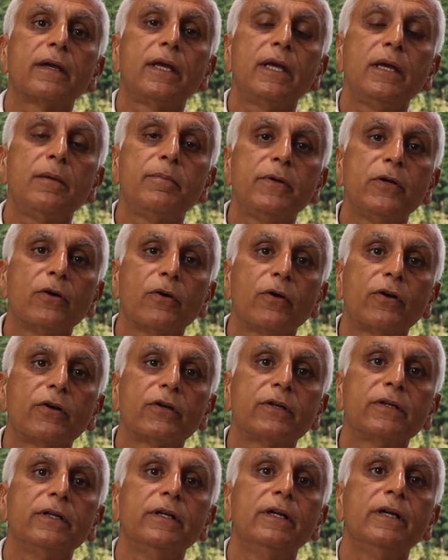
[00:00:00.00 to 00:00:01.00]
keep
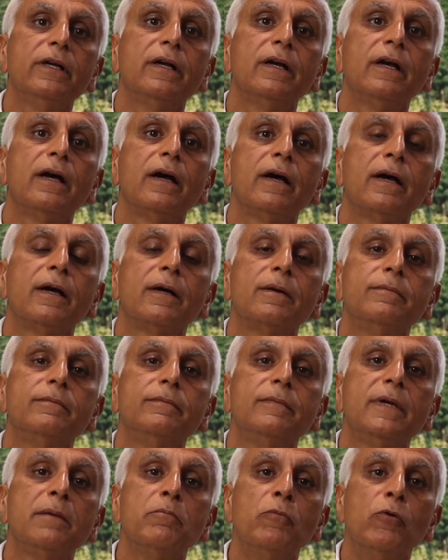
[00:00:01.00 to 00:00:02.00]
your
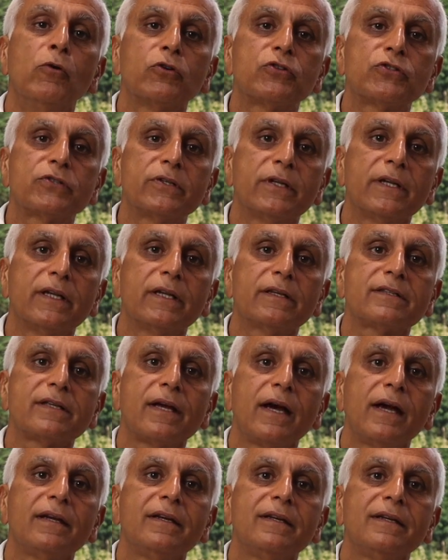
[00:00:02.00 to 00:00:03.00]
emotional
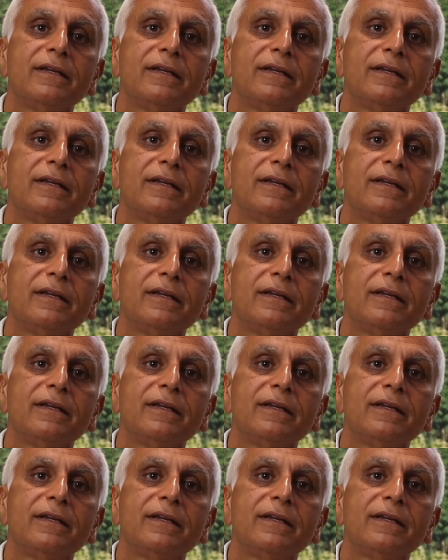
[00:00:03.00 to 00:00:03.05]
side